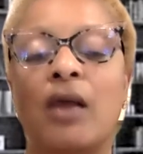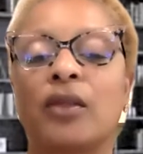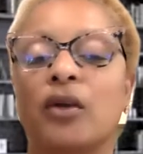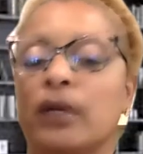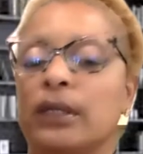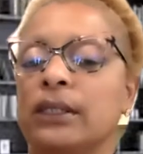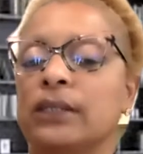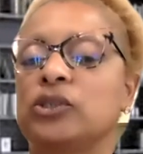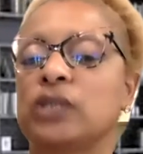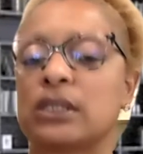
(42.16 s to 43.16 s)
The chronic
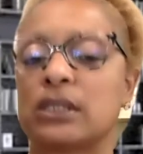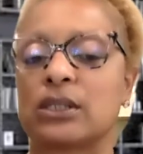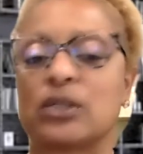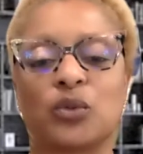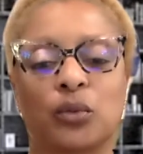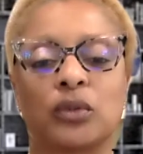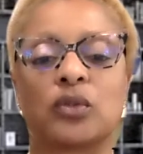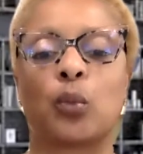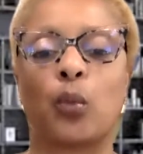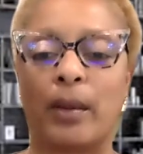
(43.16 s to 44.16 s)
injustices
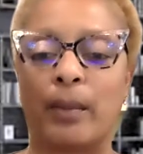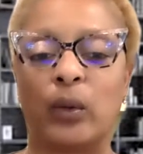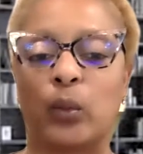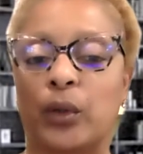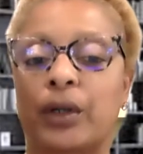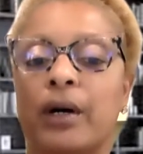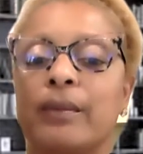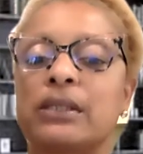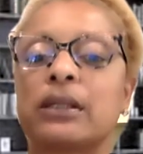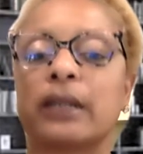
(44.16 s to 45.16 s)
towards women were
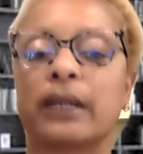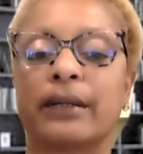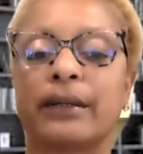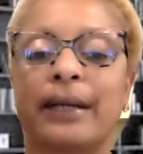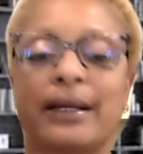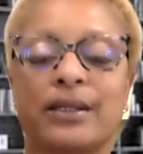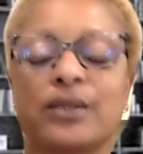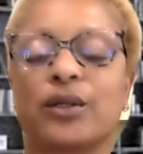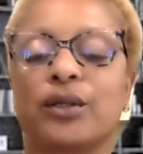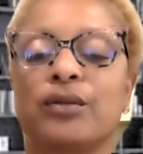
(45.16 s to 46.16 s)
coming to light as his
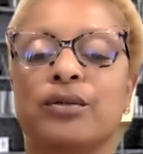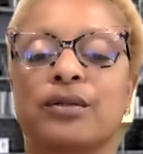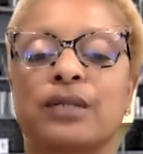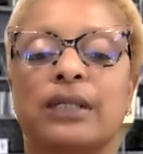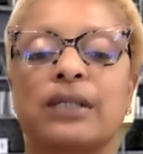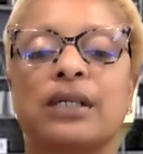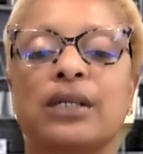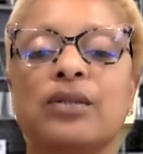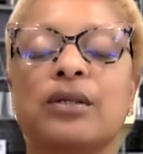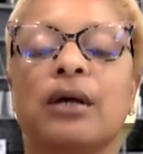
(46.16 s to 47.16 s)
accusers
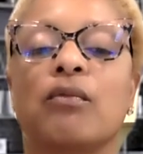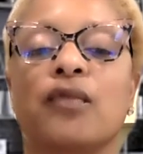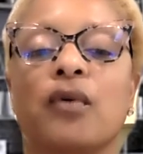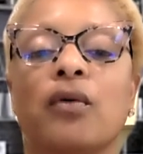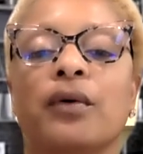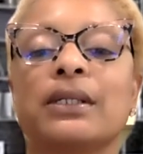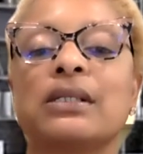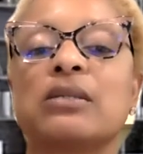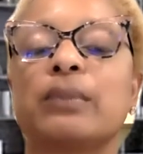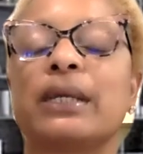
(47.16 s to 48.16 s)
continued to come forward and
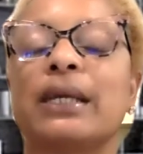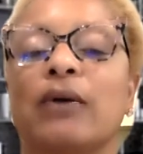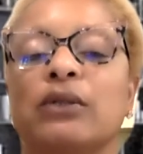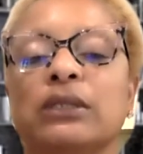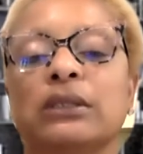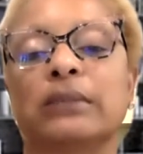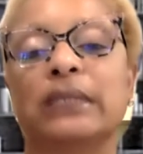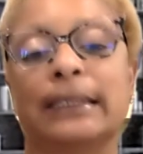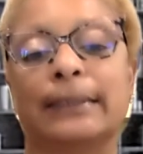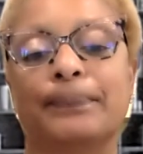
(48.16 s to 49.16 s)
speak out to the
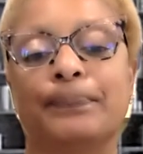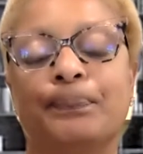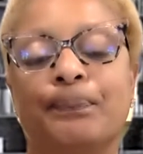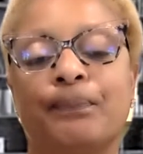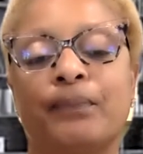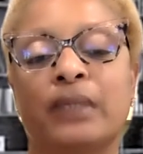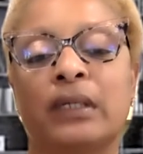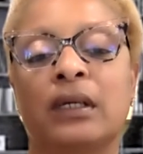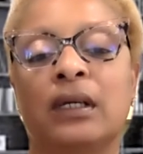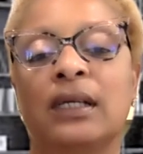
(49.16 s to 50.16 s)
media.
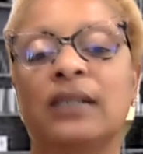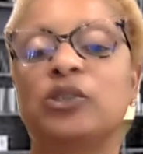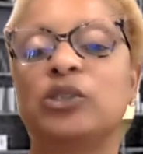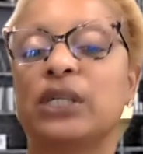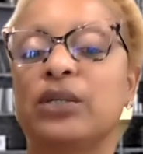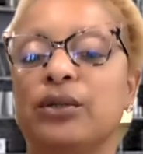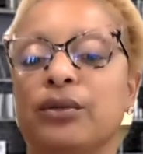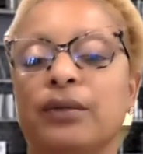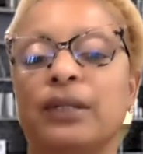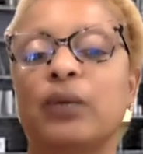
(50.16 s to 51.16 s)
Jan
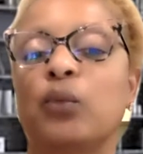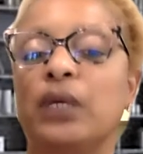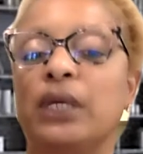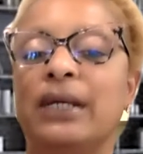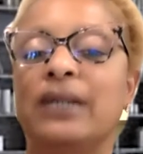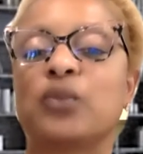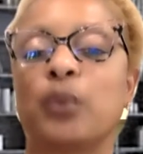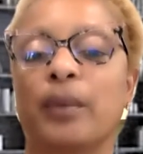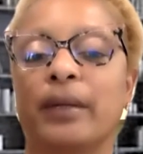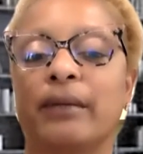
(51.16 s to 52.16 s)
knew that we as
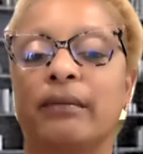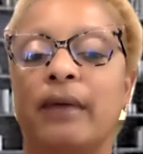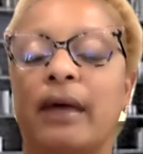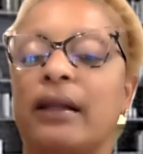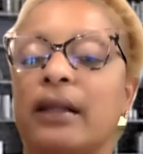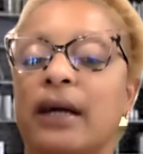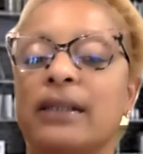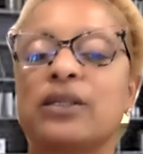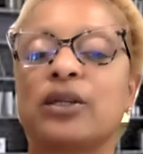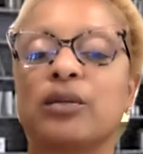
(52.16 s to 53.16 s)
women and GLIDE
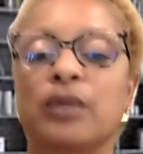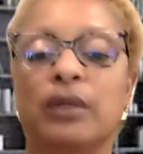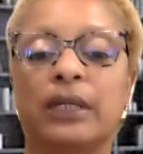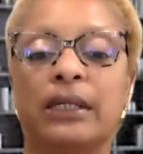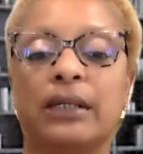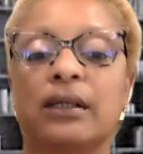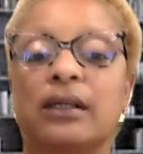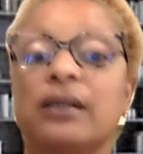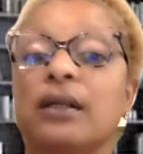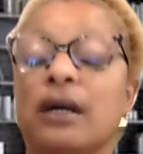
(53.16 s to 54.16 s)
as a community
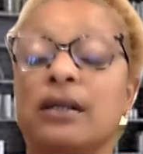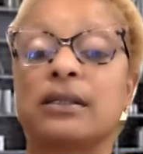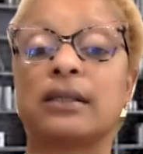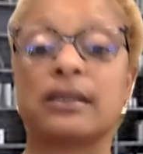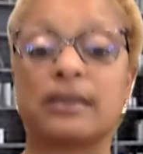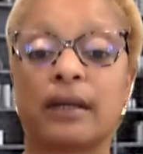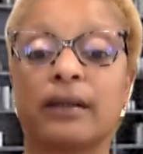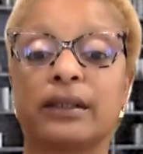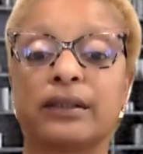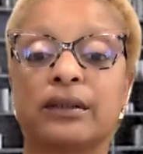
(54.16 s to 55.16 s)
could not stay
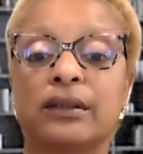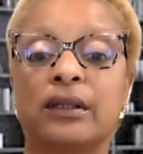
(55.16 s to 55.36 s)
silent.